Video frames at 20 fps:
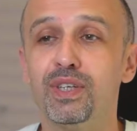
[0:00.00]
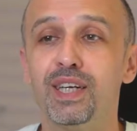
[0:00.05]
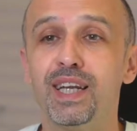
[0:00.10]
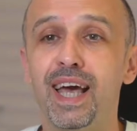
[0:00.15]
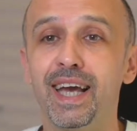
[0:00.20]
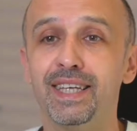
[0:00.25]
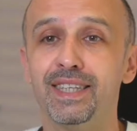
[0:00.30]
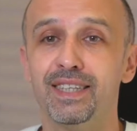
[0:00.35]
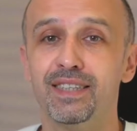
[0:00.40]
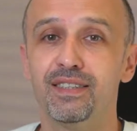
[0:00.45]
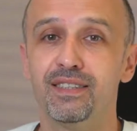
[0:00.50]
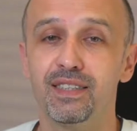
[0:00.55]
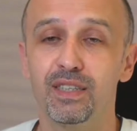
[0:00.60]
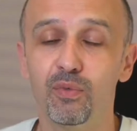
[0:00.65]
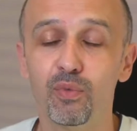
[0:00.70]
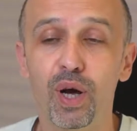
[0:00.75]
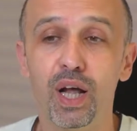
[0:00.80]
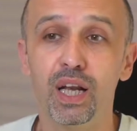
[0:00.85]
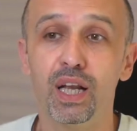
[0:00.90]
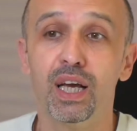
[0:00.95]
the latency
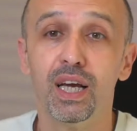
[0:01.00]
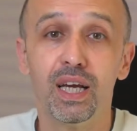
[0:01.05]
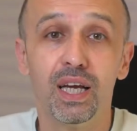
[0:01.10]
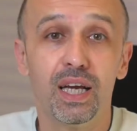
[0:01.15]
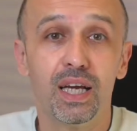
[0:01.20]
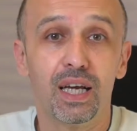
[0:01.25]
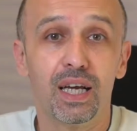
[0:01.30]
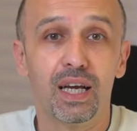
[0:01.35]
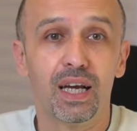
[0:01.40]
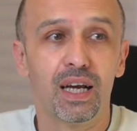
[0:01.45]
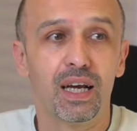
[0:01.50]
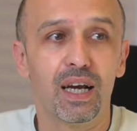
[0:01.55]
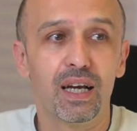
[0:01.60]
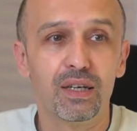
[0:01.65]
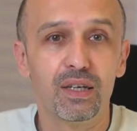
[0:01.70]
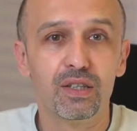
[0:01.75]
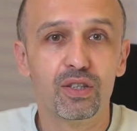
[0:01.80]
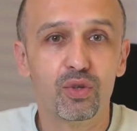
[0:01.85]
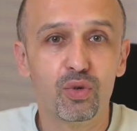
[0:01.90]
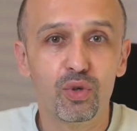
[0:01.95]
well
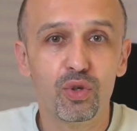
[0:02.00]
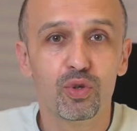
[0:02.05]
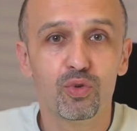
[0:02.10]
do